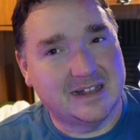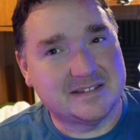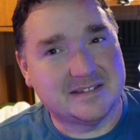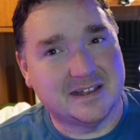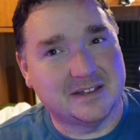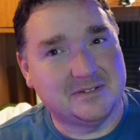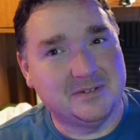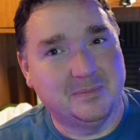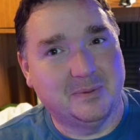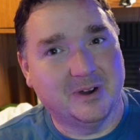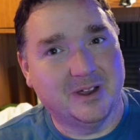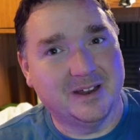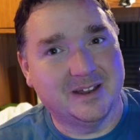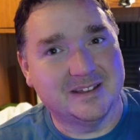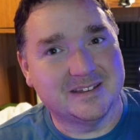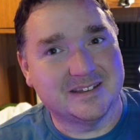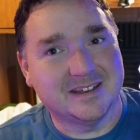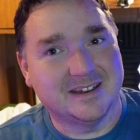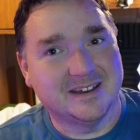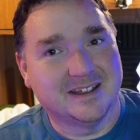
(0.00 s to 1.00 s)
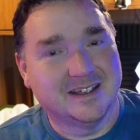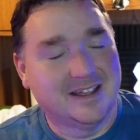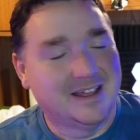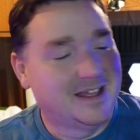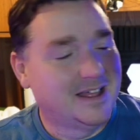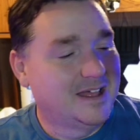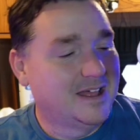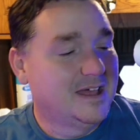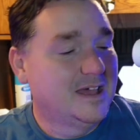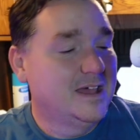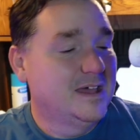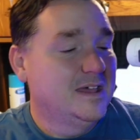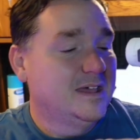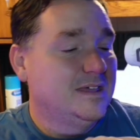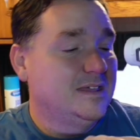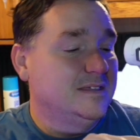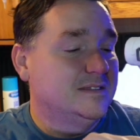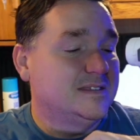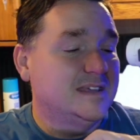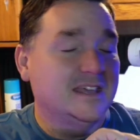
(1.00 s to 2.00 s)
That's not too bright, is it?
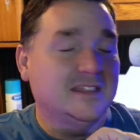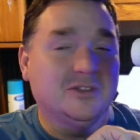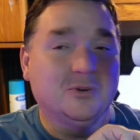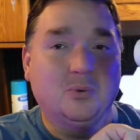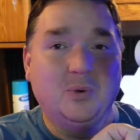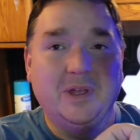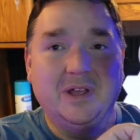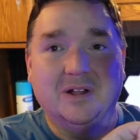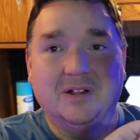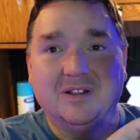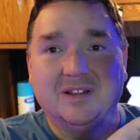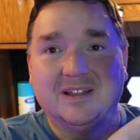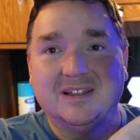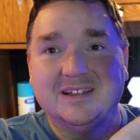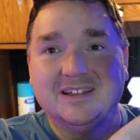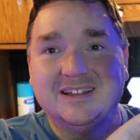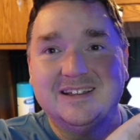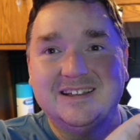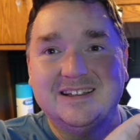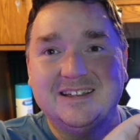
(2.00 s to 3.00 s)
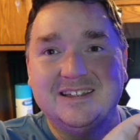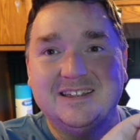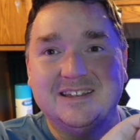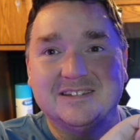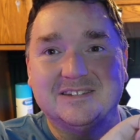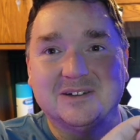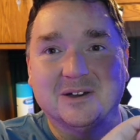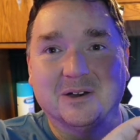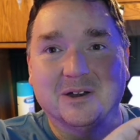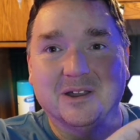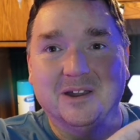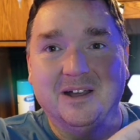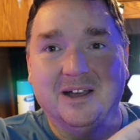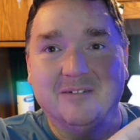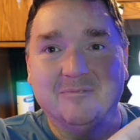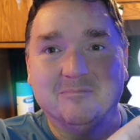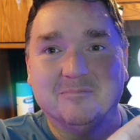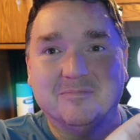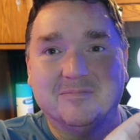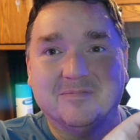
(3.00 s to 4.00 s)
You take the wheel, you turn
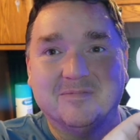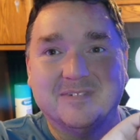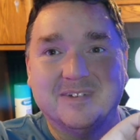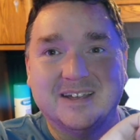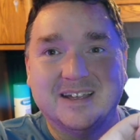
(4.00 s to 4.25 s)
it up,